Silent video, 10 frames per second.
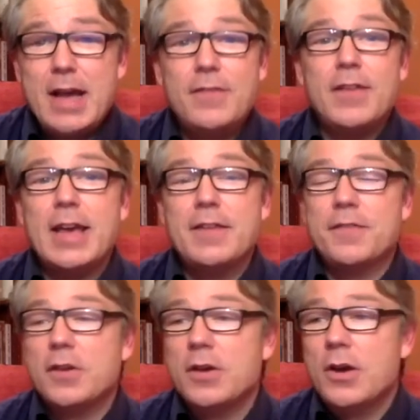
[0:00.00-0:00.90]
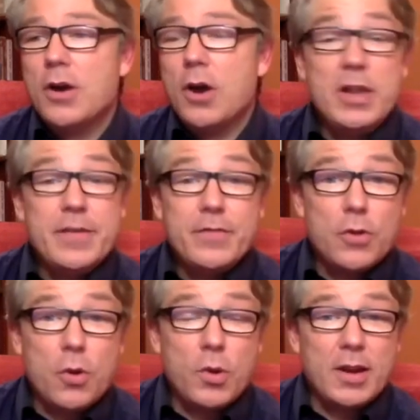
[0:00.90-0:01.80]
life, or even
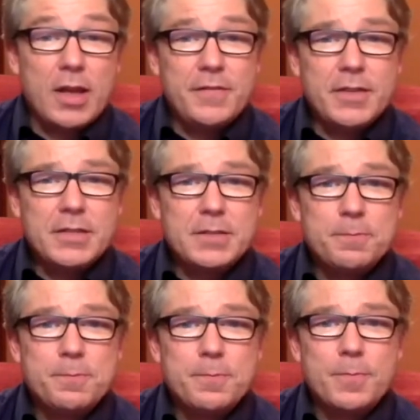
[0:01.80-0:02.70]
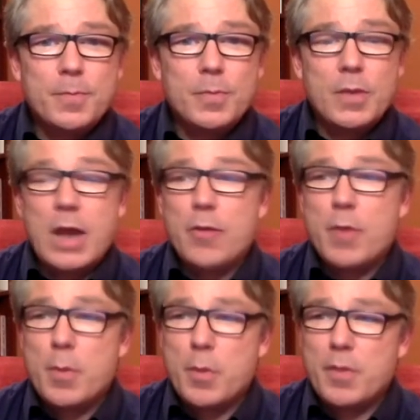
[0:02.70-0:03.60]
know what life is. I
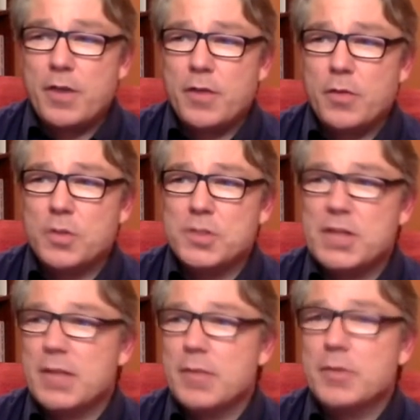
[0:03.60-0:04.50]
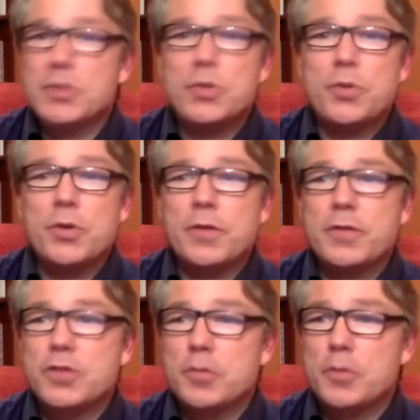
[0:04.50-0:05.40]
remember my father once telling me the story of
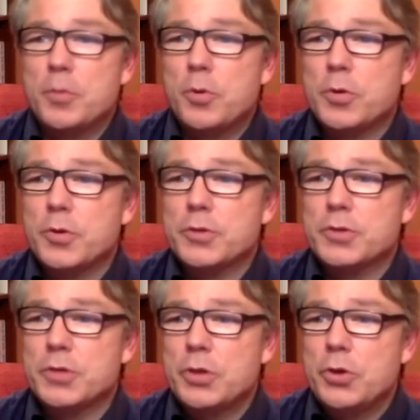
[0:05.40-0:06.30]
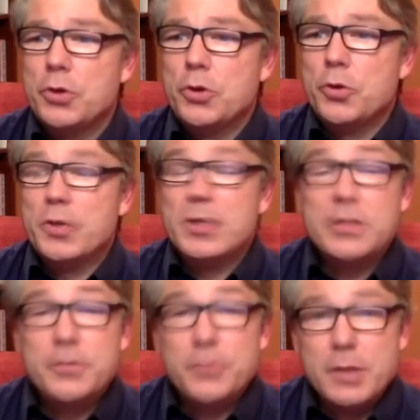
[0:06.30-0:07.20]
some reporters who were
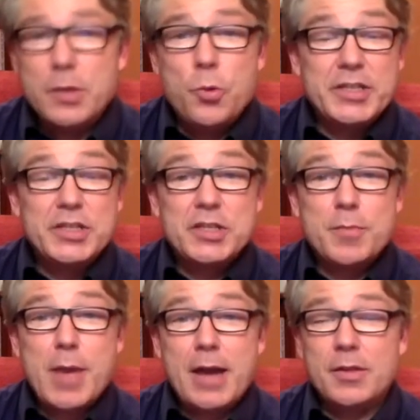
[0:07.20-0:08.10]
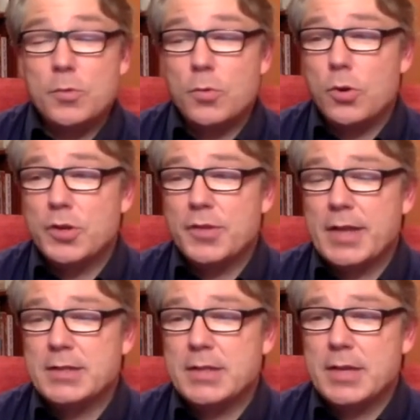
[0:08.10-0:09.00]
interviewing the richest man of the world at
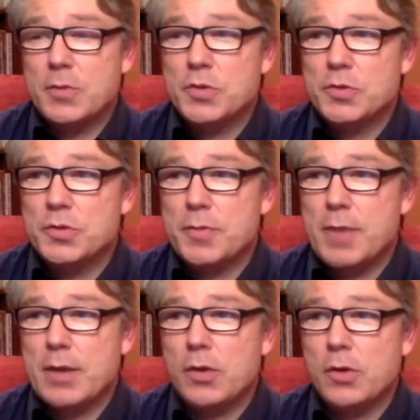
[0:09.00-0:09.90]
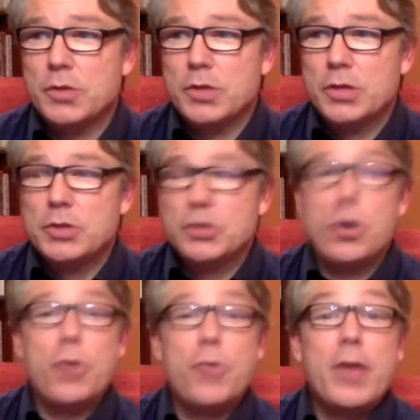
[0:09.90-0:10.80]
that time, which was a man called
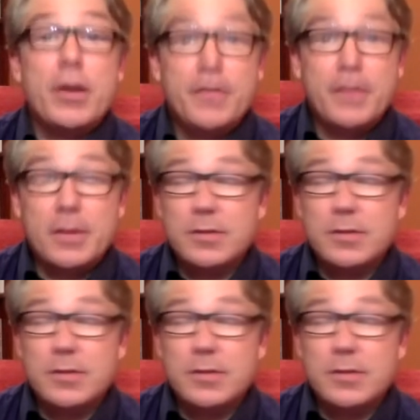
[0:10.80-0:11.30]
John Rockefeller.